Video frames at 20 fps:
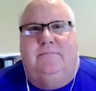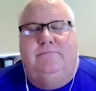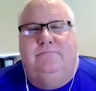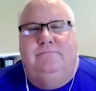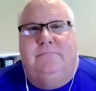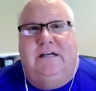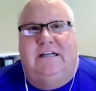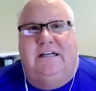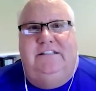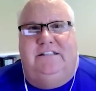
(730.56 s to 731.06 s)

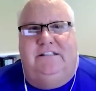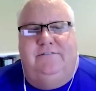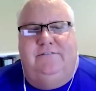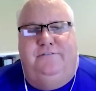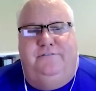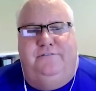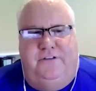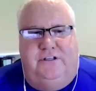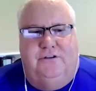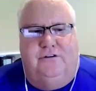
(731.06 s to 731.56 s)
I
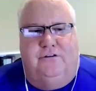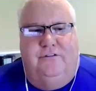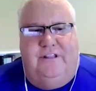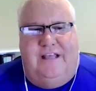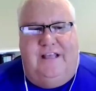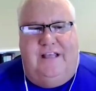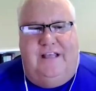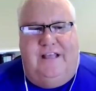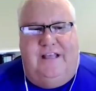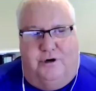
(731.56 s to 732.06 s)
did
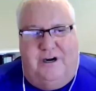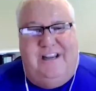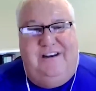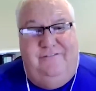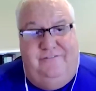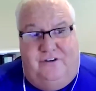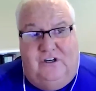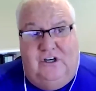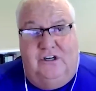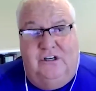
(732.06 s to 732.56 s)
feel that
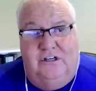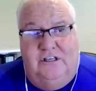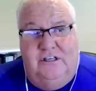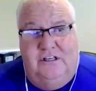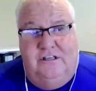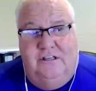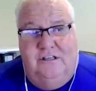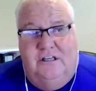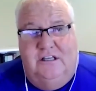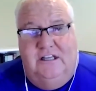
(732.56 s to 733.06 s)
brain
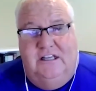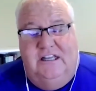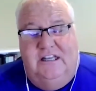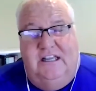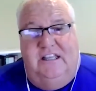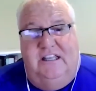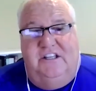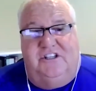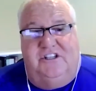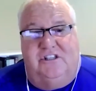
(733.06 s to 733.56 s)
fog,
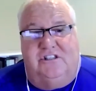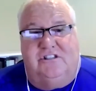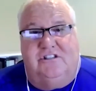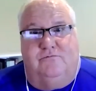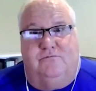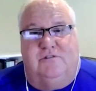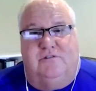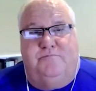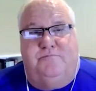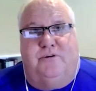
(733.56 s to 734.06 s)
and it
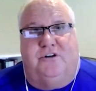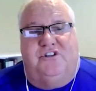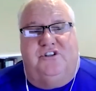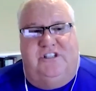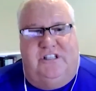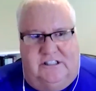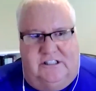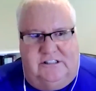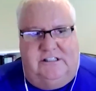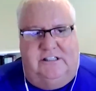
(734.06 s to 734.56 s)
just was
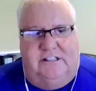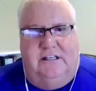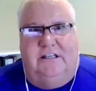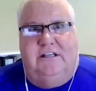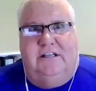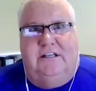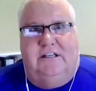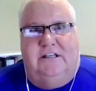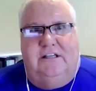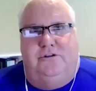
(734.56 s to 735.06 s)

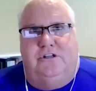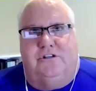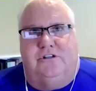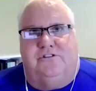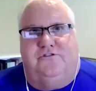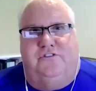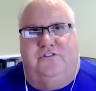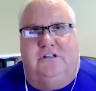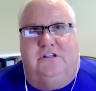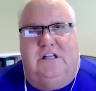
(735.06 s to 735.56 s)
persisting, and
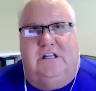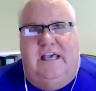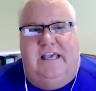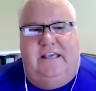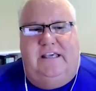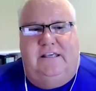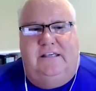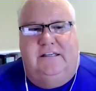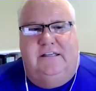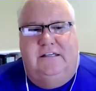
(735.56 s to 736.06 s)
you just
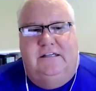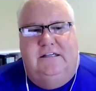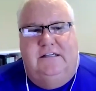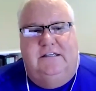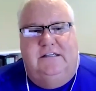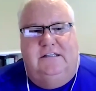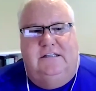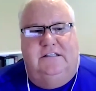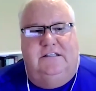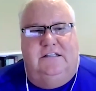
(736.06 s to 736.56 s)
feel like
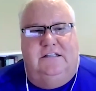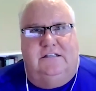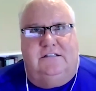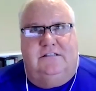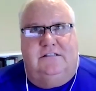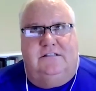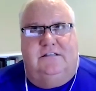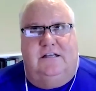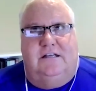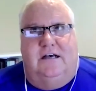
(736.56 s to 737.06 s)

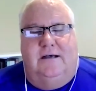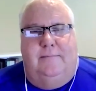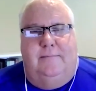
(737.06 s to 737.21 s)
it